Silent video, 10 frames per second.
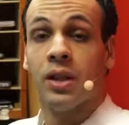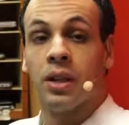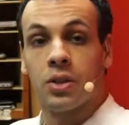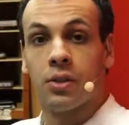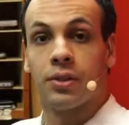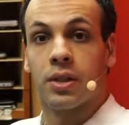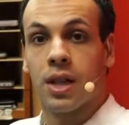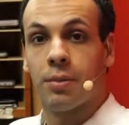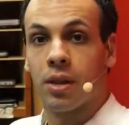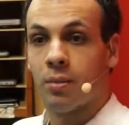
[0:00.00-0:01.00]
So, for
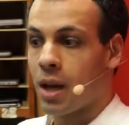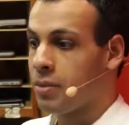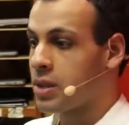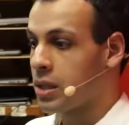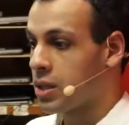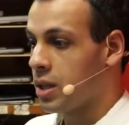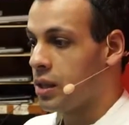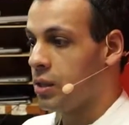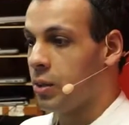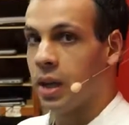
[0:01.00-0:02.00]
example, at my business,
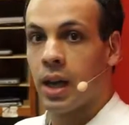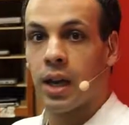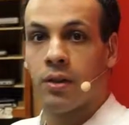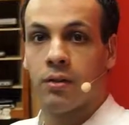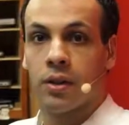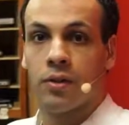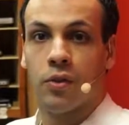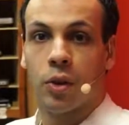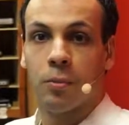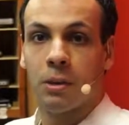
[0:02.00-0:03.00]
we have
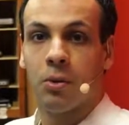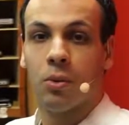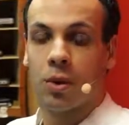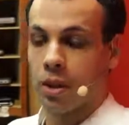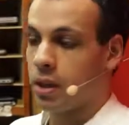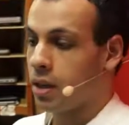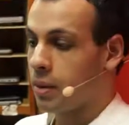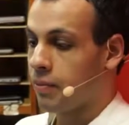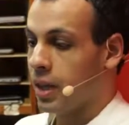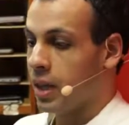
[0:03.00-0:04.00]
4 people working
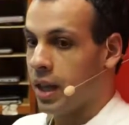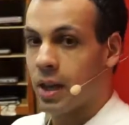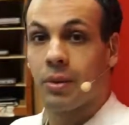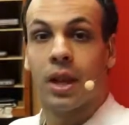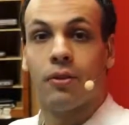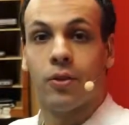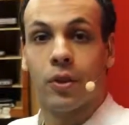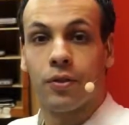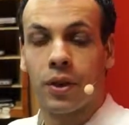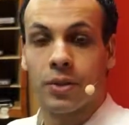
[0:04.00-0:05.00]
here, and we have
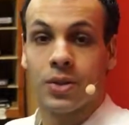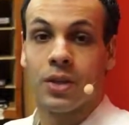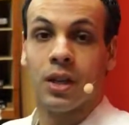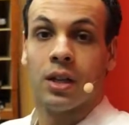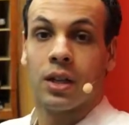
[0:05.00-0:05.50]
4 phones.